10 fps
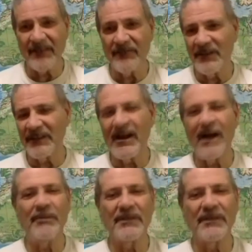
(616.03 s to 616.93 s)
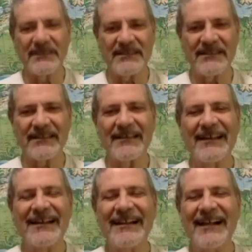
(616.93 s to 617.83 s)
really gone ballistic
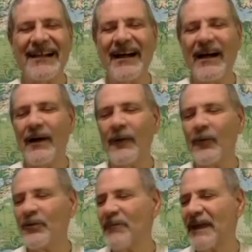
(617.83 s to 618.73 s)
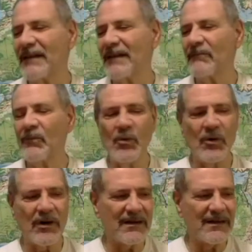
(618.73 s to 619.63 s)
with Michael
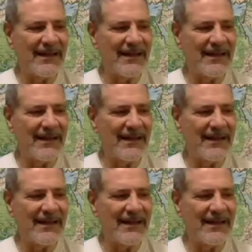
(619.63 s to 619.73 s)
Moore.